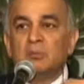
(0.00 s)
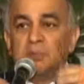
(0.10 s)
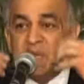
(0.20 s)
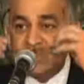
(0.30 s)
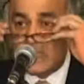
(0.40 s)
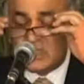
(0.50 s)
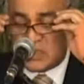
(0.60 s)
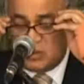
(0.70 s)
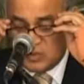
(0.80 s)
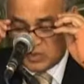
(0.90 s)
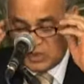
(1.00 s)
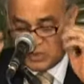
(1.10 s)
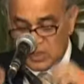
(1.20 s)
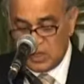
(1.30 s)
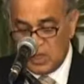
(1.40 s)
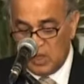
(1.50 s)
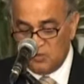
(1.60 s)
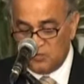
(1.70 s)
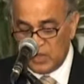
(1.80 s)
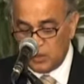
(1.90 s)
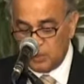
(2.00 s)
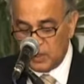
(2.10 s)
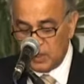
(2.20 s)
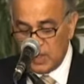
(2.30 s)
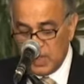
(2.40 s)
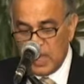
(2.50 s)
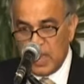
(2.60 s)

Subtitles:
basic services available.